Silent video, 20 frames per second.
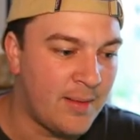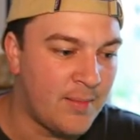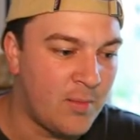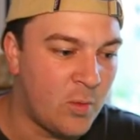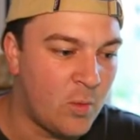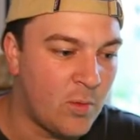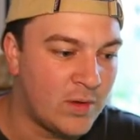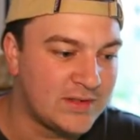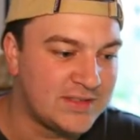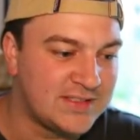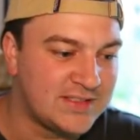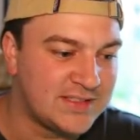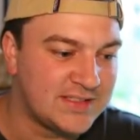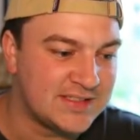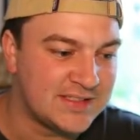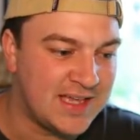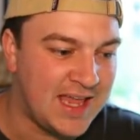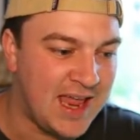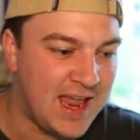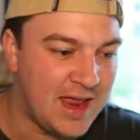once this
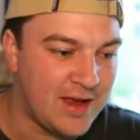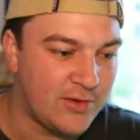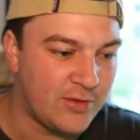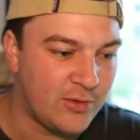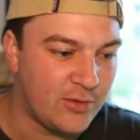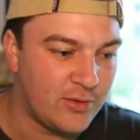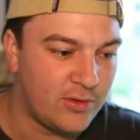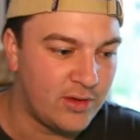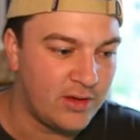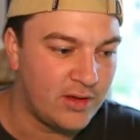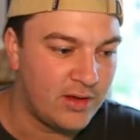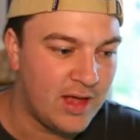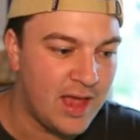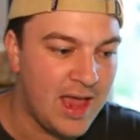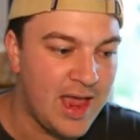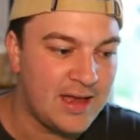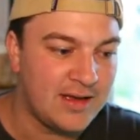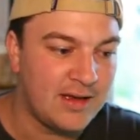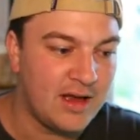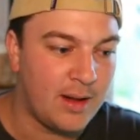candle
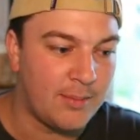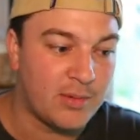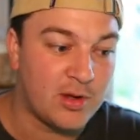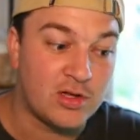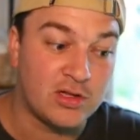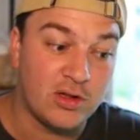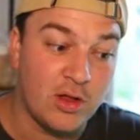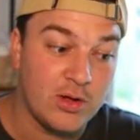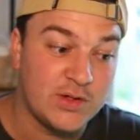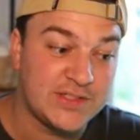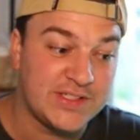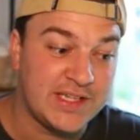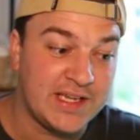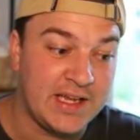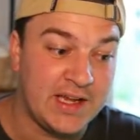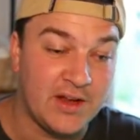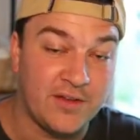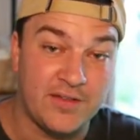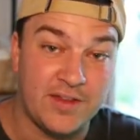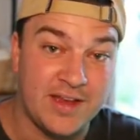ended up closing
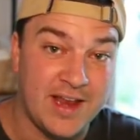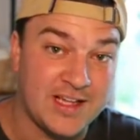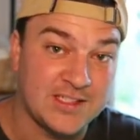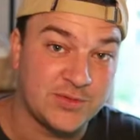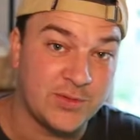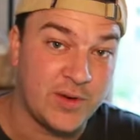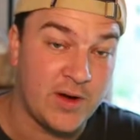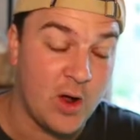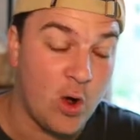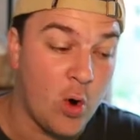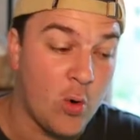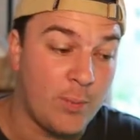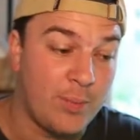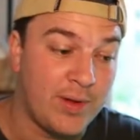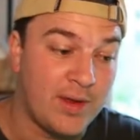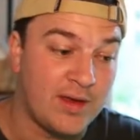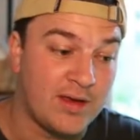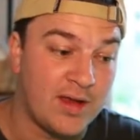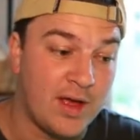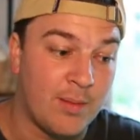here, and the next one
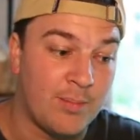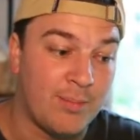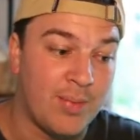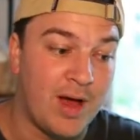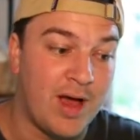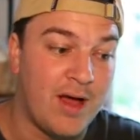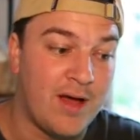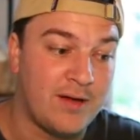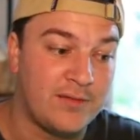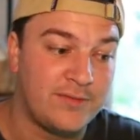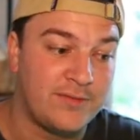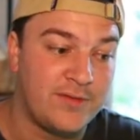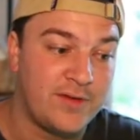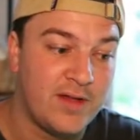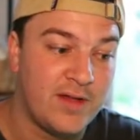opened above